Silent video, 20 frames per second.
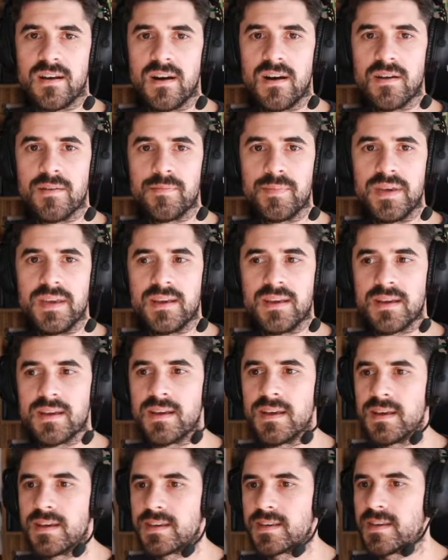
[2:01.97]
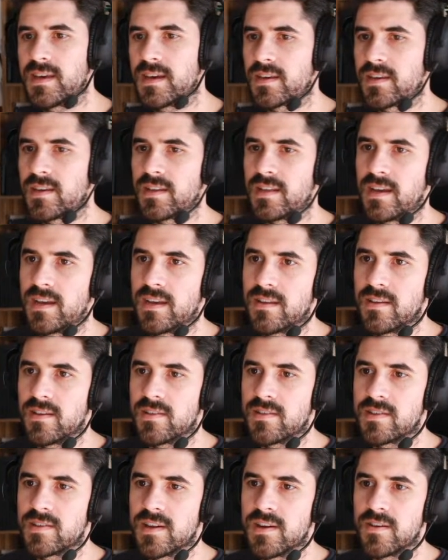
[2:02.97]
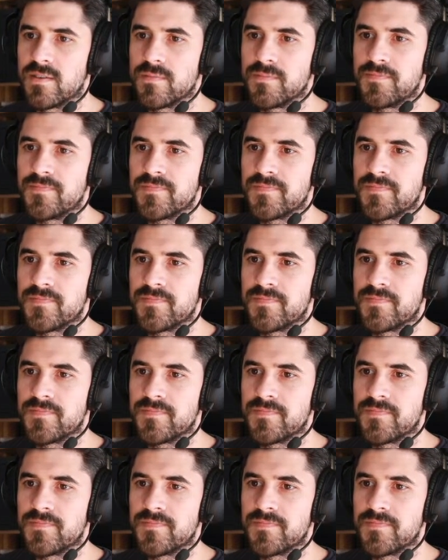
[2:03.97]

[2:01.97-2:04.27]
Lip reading: are being calculated. So